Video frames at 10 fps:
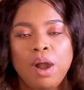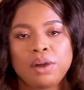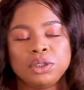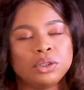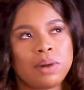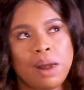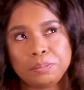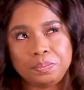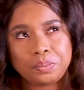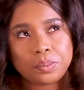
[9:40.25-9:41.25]
You know, like
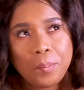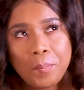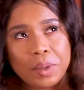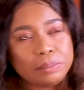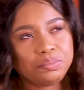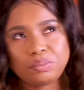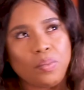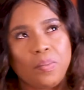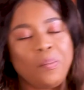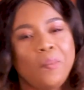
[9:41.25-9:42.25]

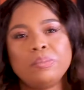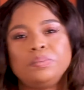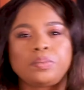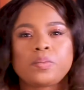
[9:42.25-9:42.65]
mm -mm.